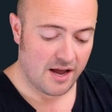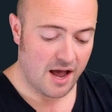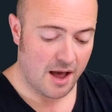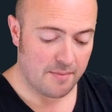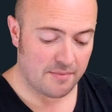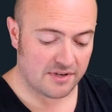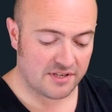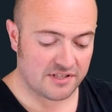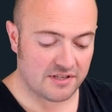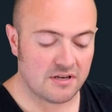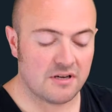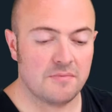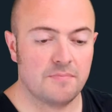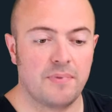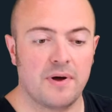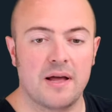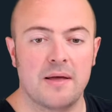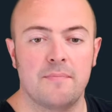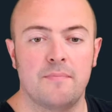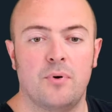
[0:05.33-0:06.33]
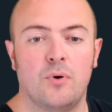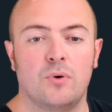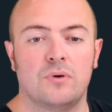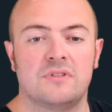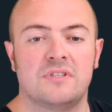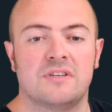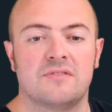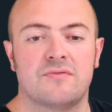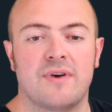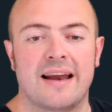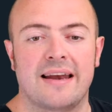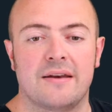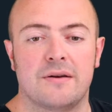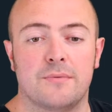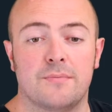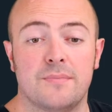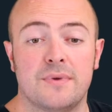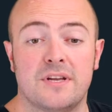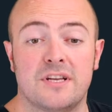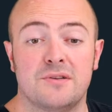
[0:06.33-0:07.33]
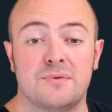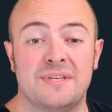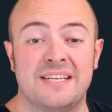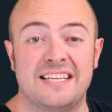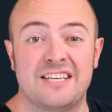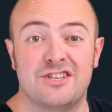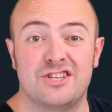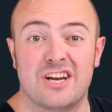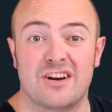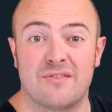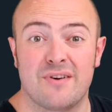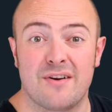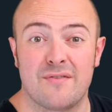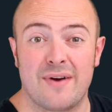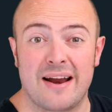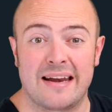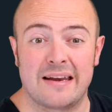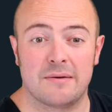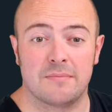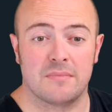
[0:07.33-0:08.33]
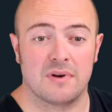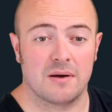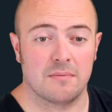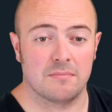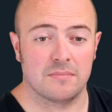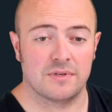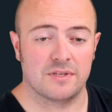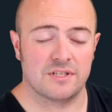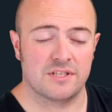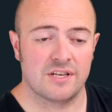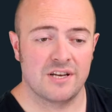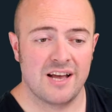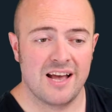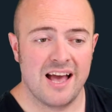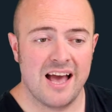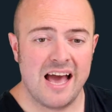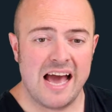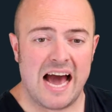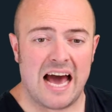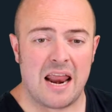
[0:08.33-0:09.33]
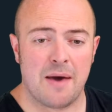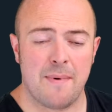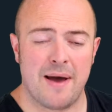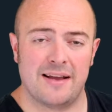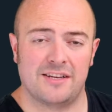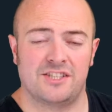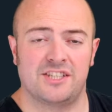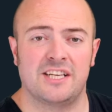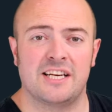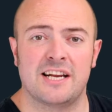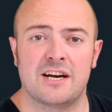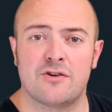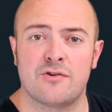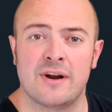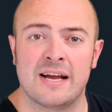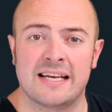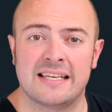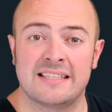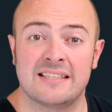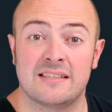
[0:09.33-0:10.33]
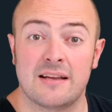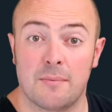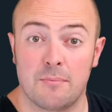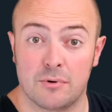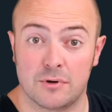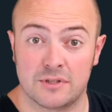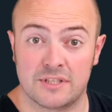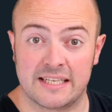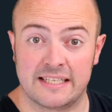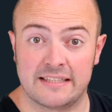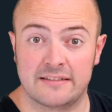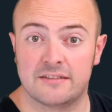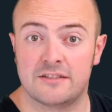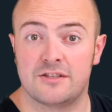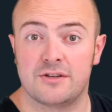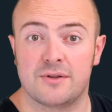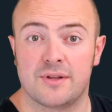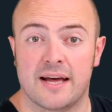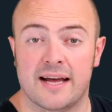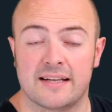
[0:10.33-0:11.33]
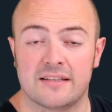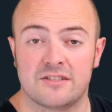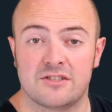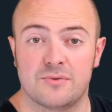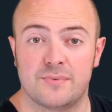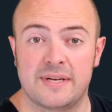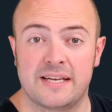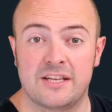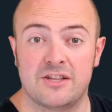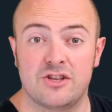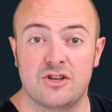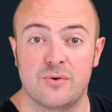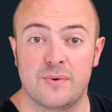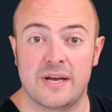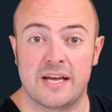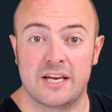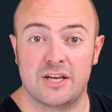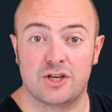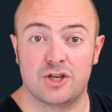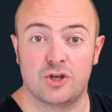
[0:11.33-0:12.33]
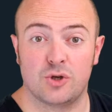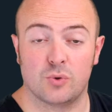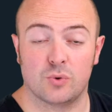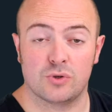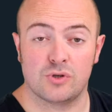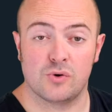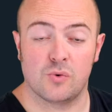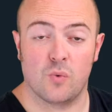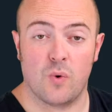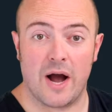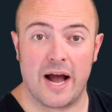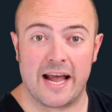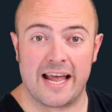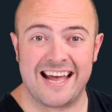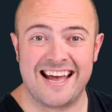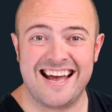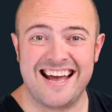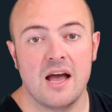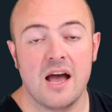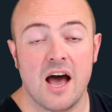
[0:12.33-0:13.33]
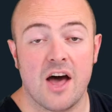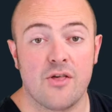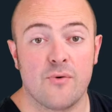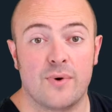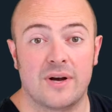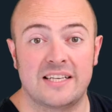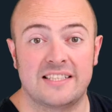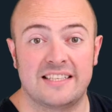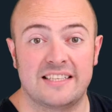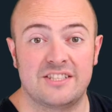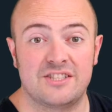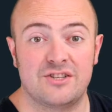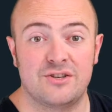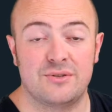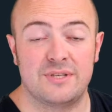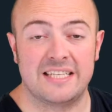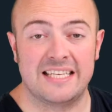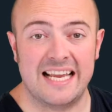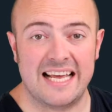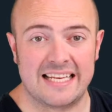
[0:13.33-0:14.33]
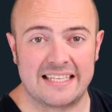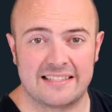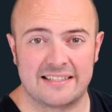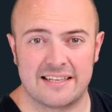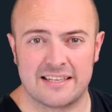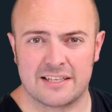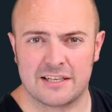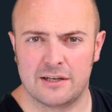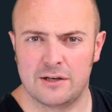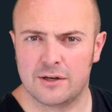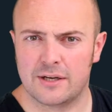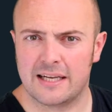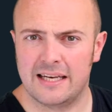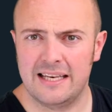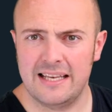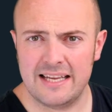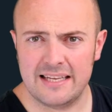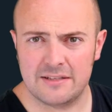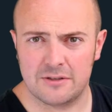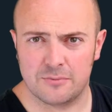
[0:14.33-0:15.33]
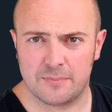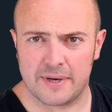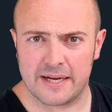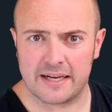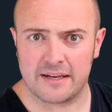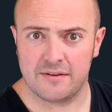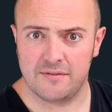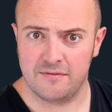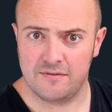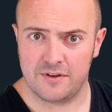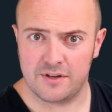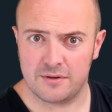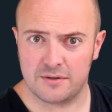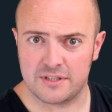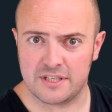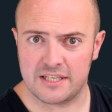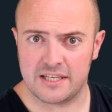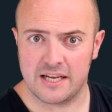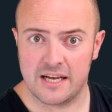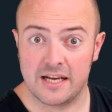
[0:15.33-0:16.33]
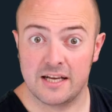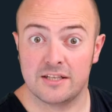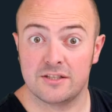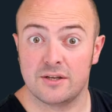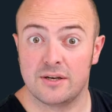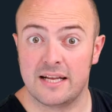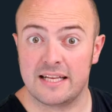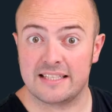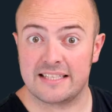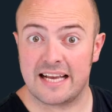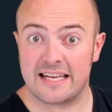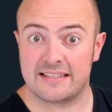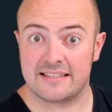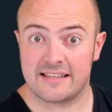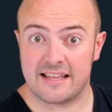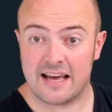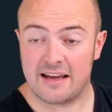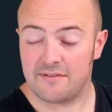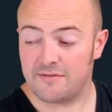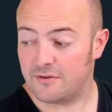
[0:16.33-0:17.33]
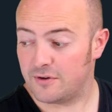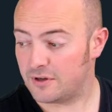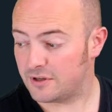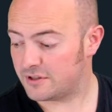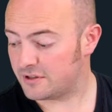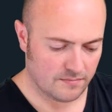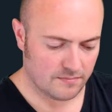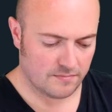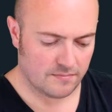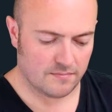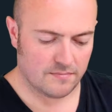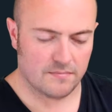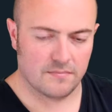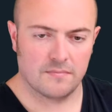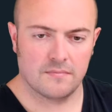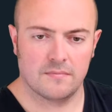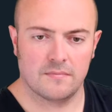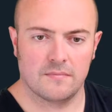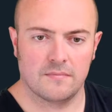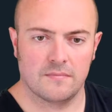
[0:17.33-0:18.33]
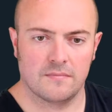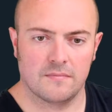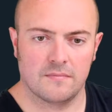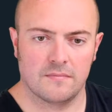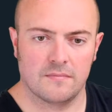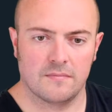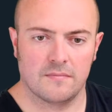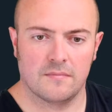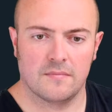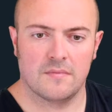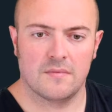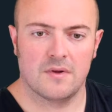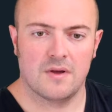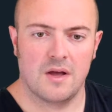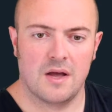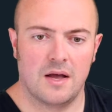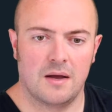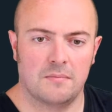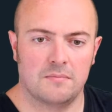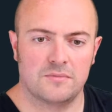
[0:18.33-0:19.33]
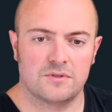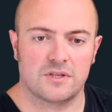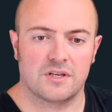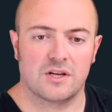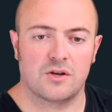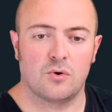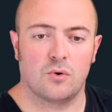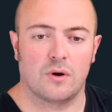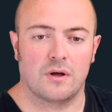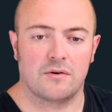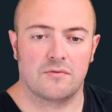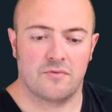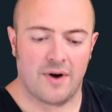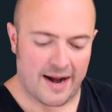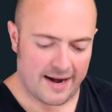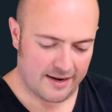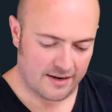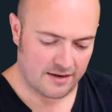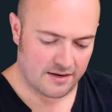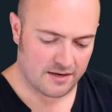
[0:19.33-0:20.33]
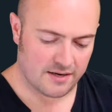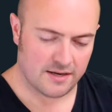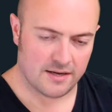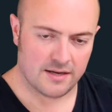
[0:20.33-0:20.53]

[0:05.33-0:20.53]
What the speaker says: I'm going to start by importing random because we need to generate random numbers. And I'm actually going to create a subroutine to do that so we can do it in a shorter way. Otherwise, this 2D list is going to look a little bit confusing. So let's get to that first. I'm just going to call it rand.